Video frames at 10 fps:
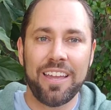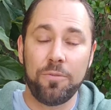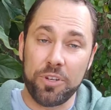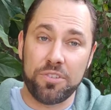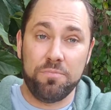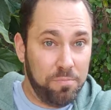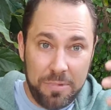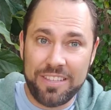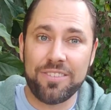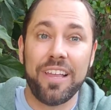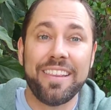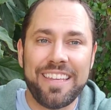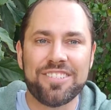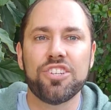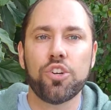which means it
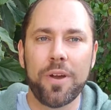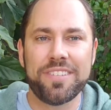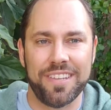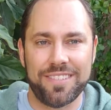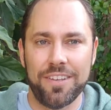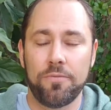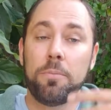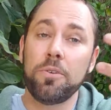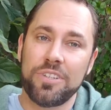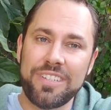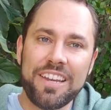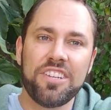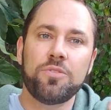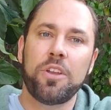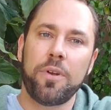leads to choices. From those
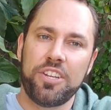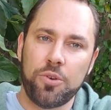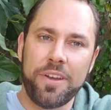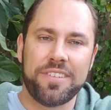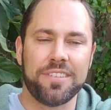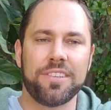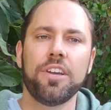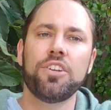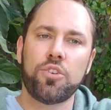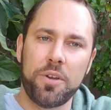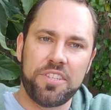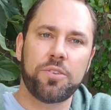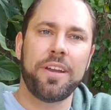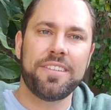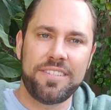intentions, we create choices. Choices
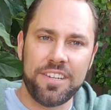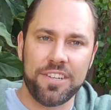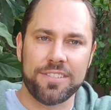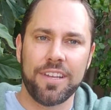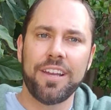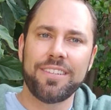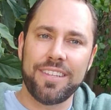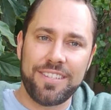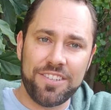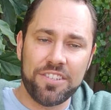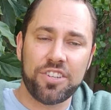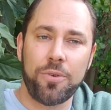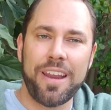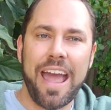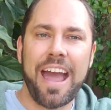create decisions. Decisions
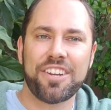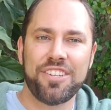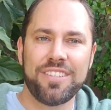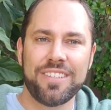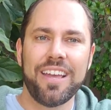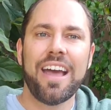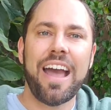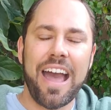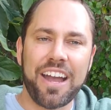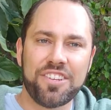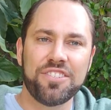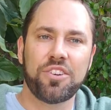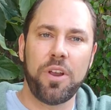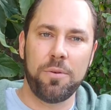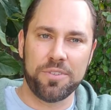create actions. Actions
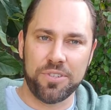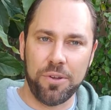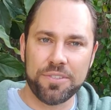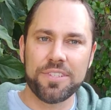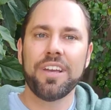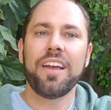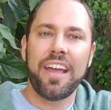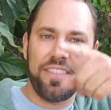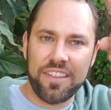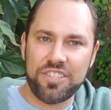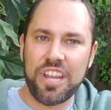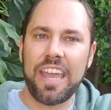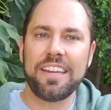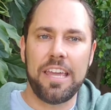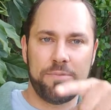create results, and the
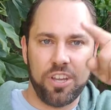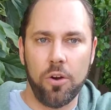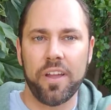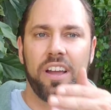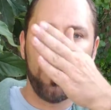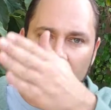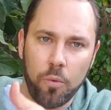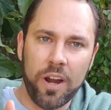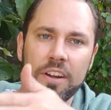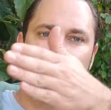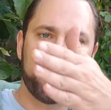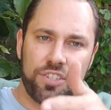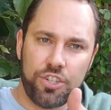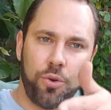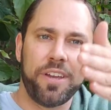chain keeps going. Awareness,
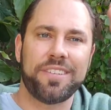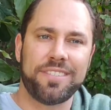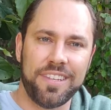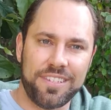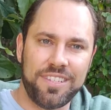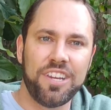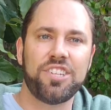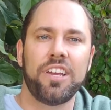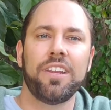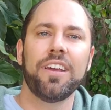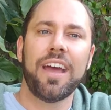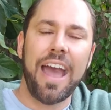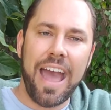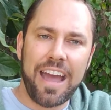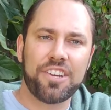choice, decision,
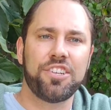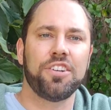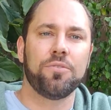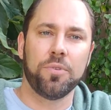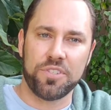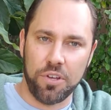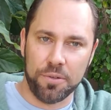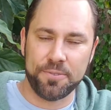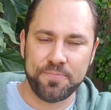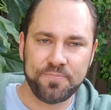action, result.